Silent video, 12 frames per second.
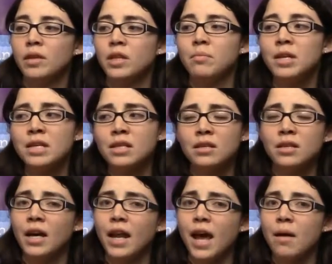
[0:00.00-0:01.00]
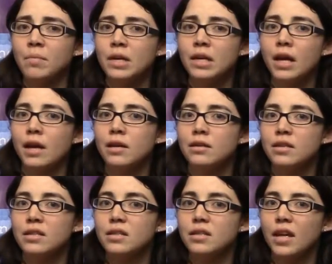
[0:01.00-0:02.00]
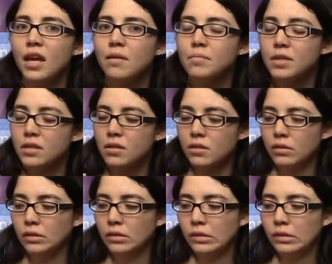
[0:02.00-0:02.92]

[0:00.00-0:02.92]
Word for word: but the beast is not happy and escapes.